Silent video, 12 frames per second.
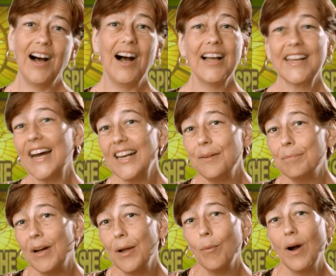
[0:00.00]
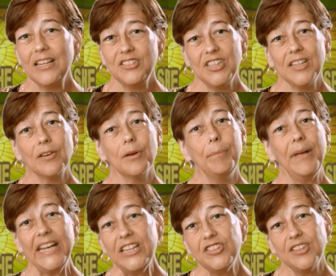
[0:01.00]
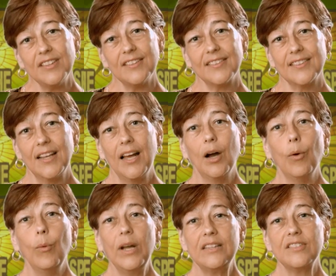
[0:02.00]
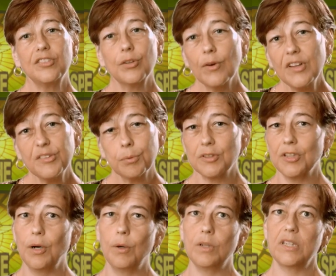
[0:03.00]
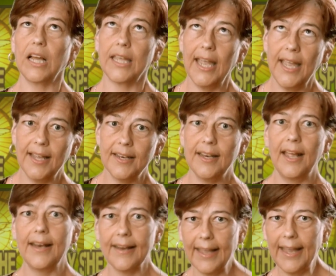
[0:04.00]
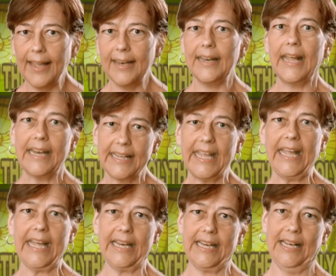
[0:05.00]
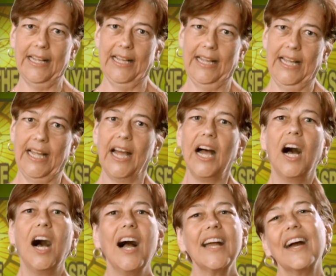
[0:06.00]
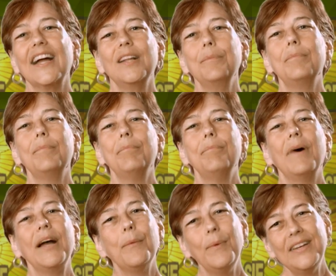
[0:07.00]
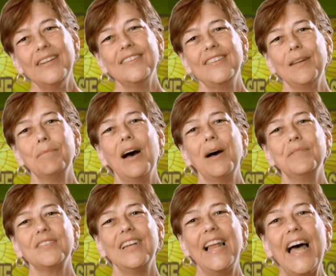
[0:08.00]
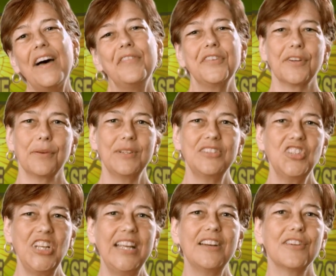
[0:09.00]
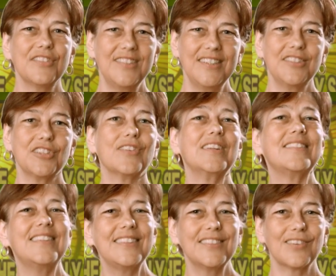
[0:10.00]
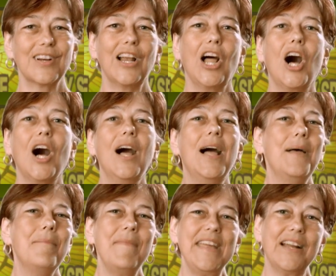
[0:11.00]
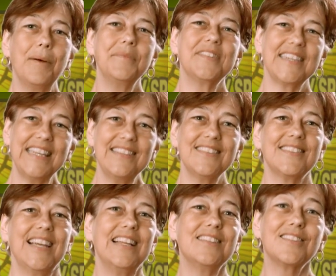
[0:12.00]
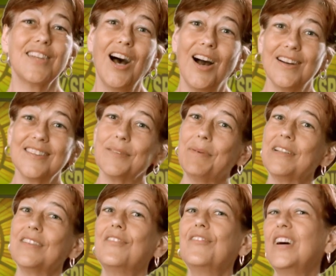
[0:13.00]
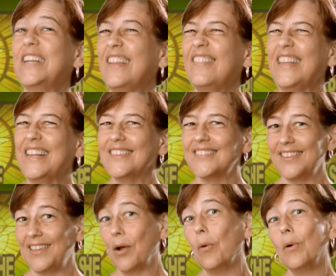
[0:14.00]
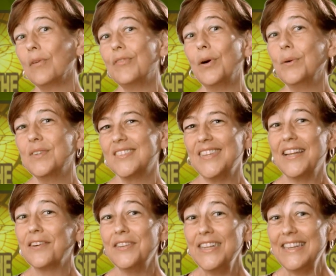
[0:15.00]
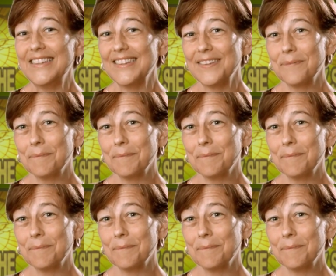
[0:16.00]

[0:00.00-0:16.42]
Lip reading: I got it by watching her patience when stories were told again and again and again. I got it by witnessing Mom's laughter when she and her sister and sister-in-law made up skits and songs about the funny things that the old folks said or did.